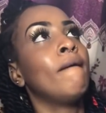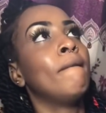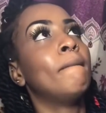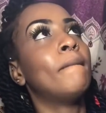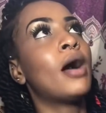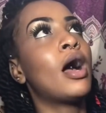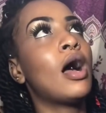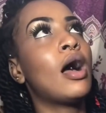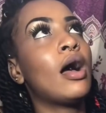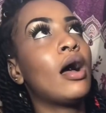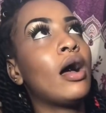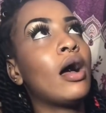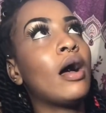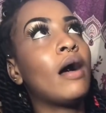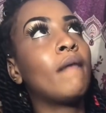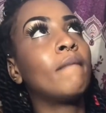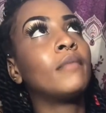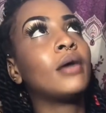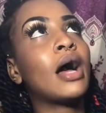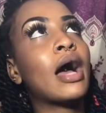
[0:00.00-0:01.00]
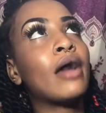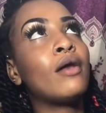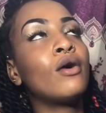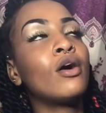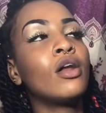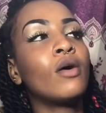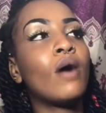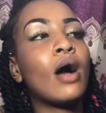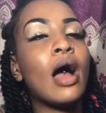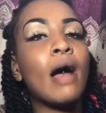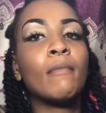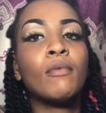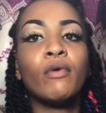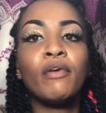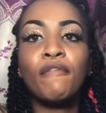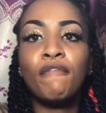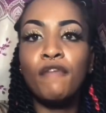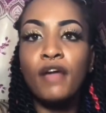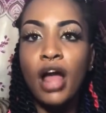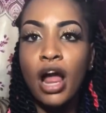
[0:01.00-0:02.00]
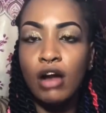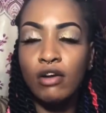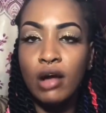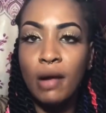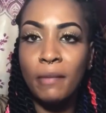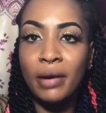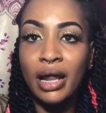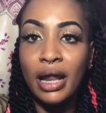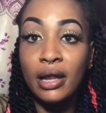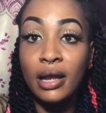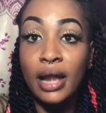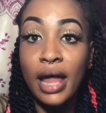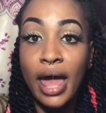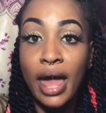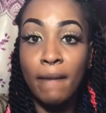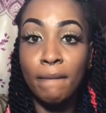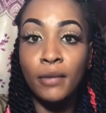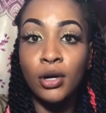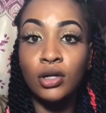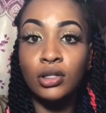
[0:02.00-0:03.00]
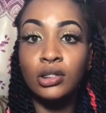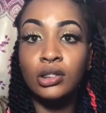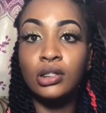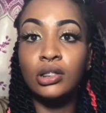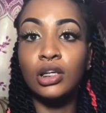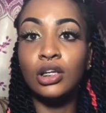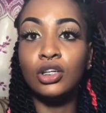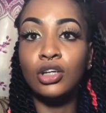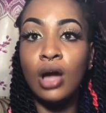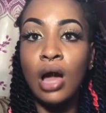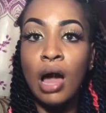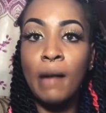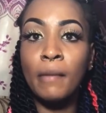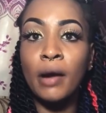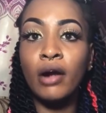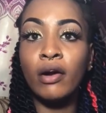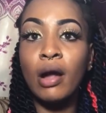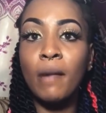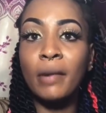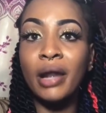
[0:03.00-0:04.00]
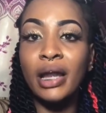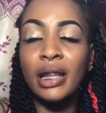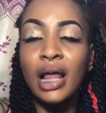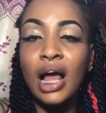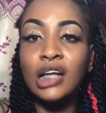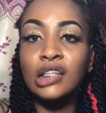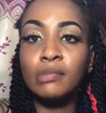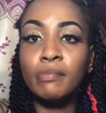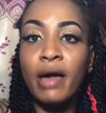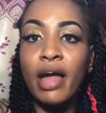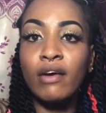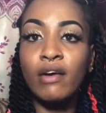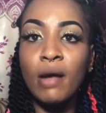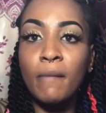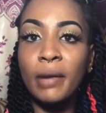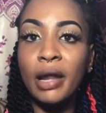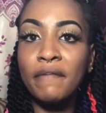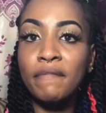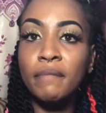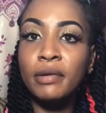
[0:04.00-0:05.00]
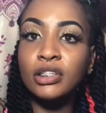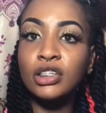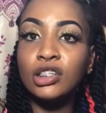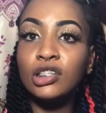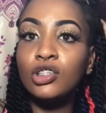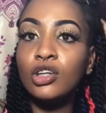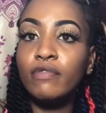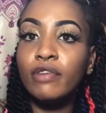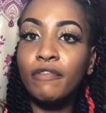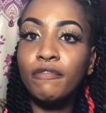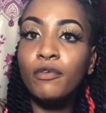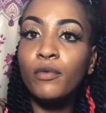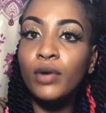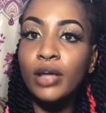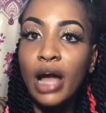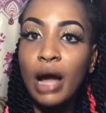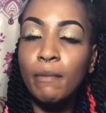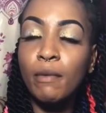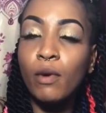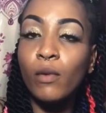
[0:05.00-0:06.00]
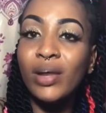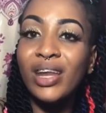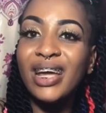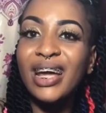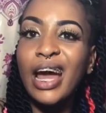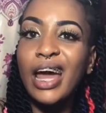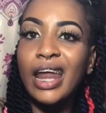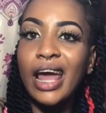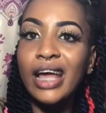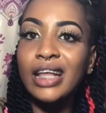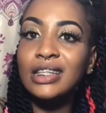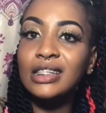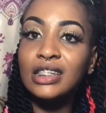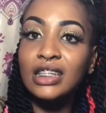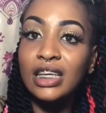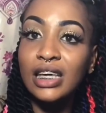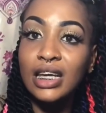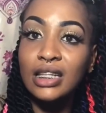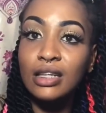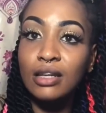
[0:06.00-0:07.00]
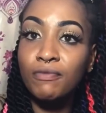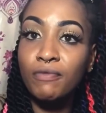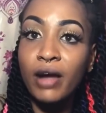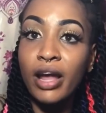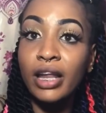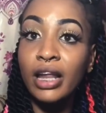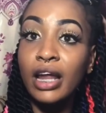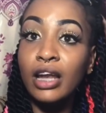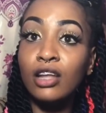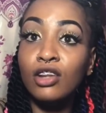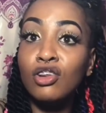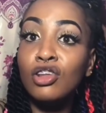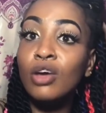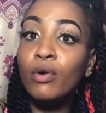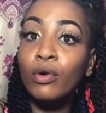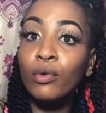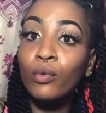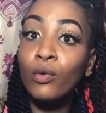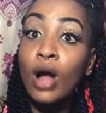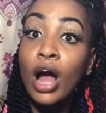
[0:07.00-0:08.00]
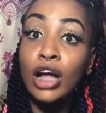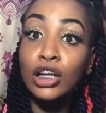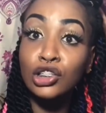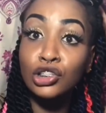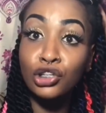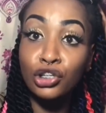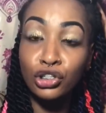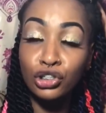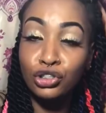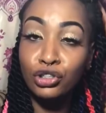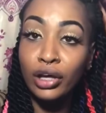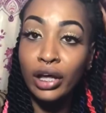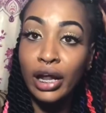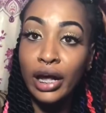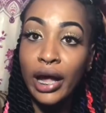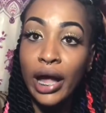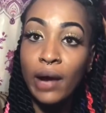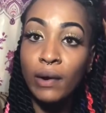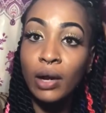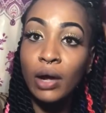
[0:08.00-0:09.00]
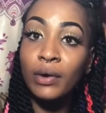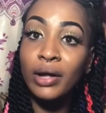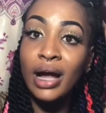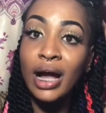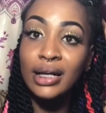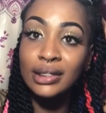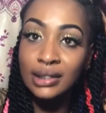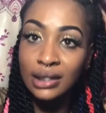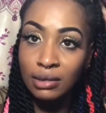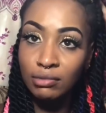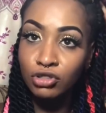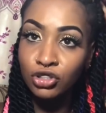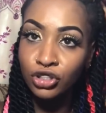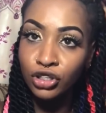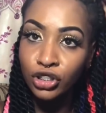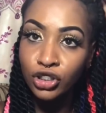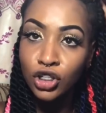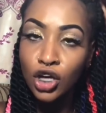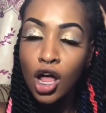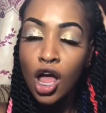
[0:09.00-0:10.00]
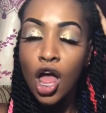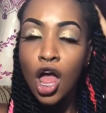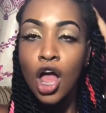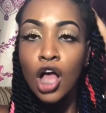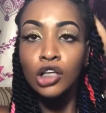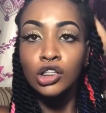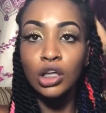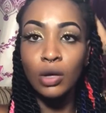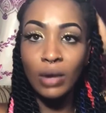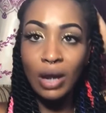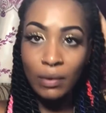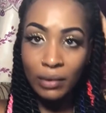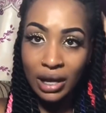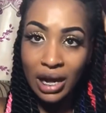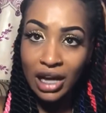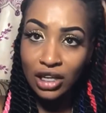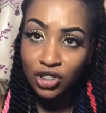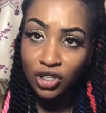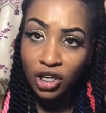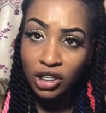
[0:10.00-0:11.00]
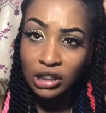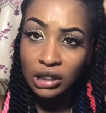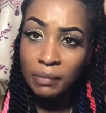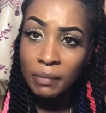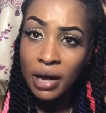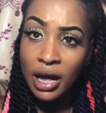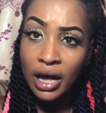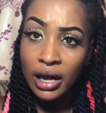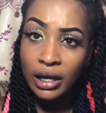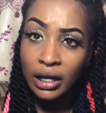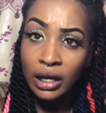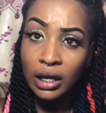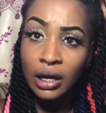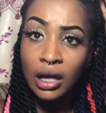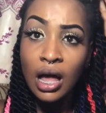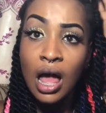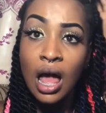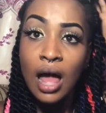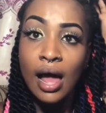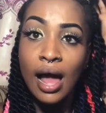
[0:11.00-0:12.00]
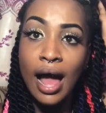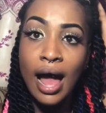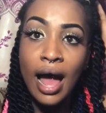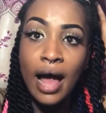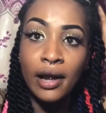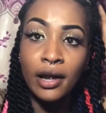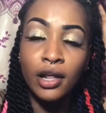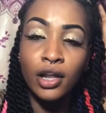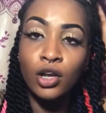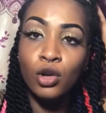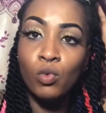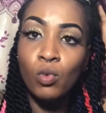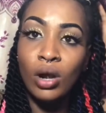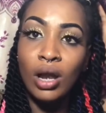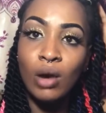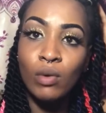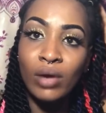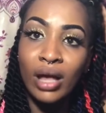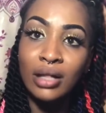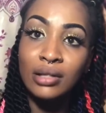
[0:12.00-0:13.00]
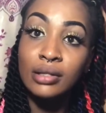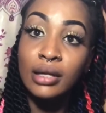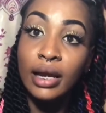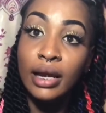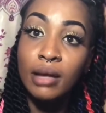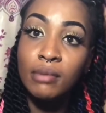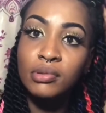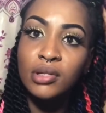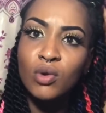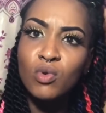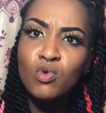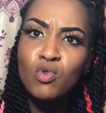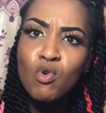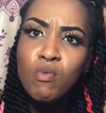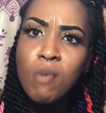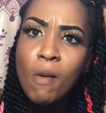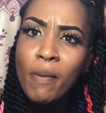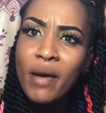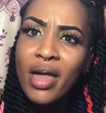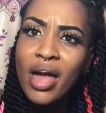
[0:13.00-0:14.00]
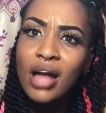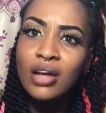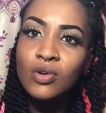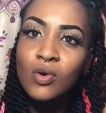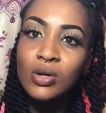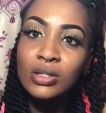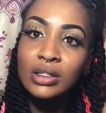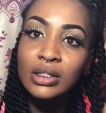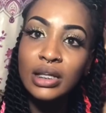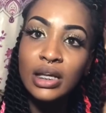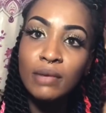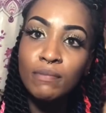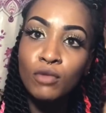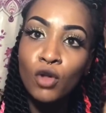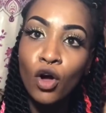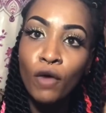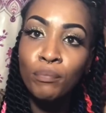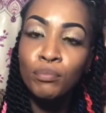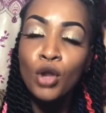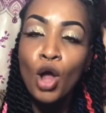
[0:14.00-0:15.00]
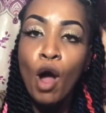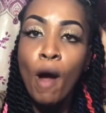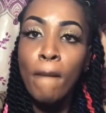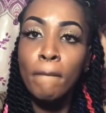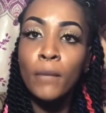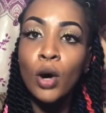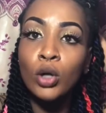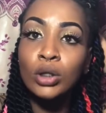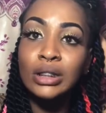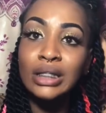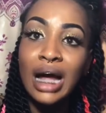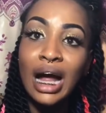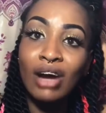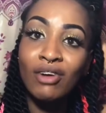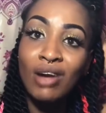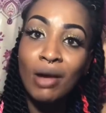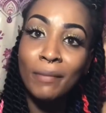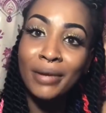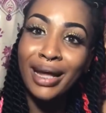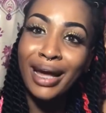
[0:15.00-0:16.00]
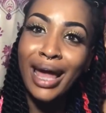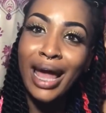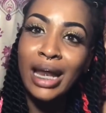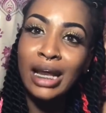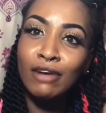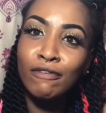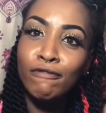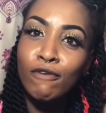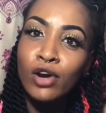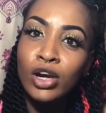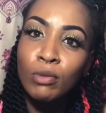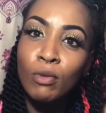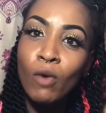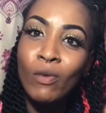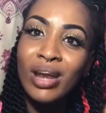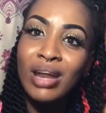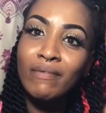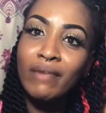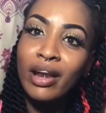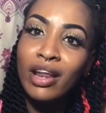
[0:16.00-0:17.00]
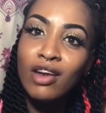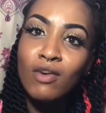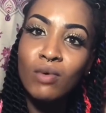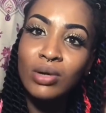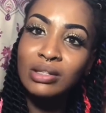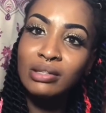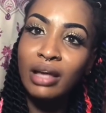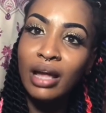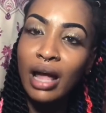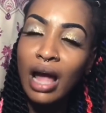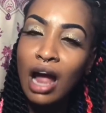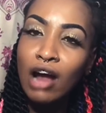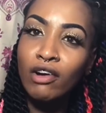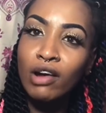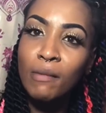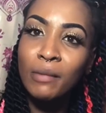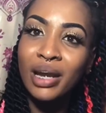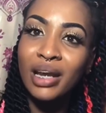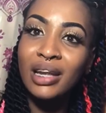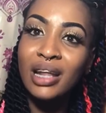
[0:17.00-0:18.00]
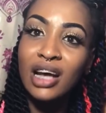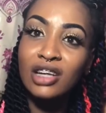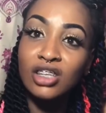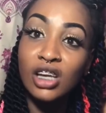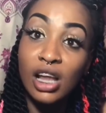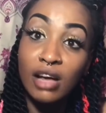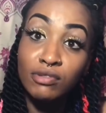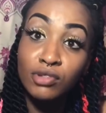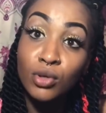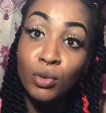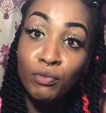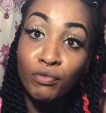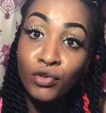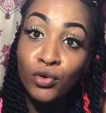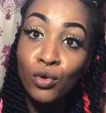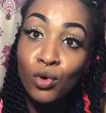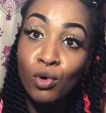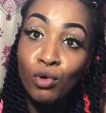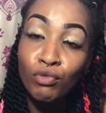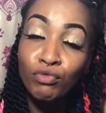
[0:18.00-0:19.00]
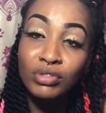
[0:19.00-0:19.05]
I don't know what happened with Fear grandmother the night, but our grandmother asked my grandmother to make she stay over 4 years, but we did kind of instigate it for in the day when we got church together. Cause all of we got same church. So all of we got church the morning, and the whole of we are tell them say, "Oh no, come up here, come sleep no." But our grandmother kind of funny, but we never did know say our grandmother did actually have something to do for